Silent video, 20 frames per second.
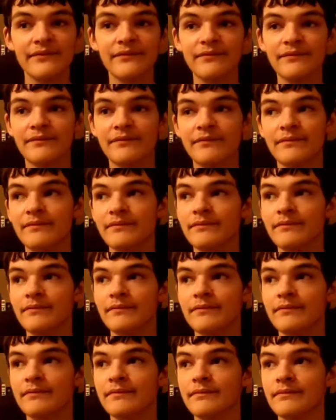
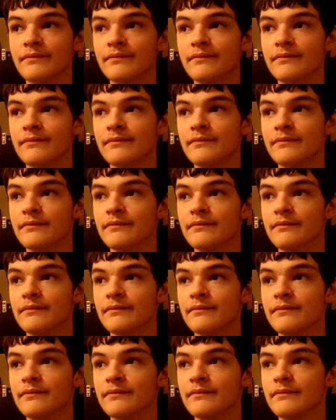
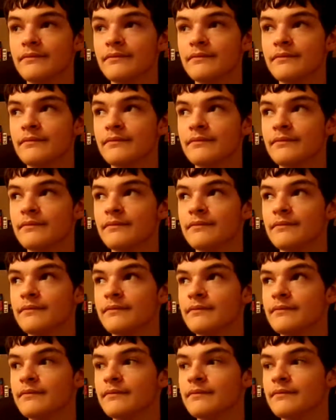
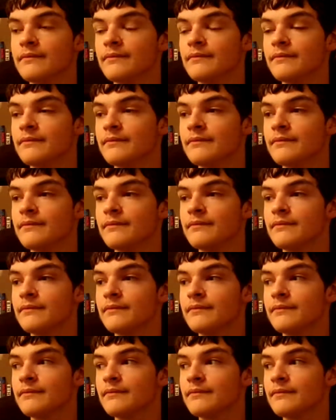
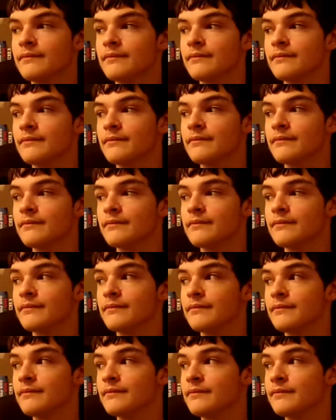(no one is talking)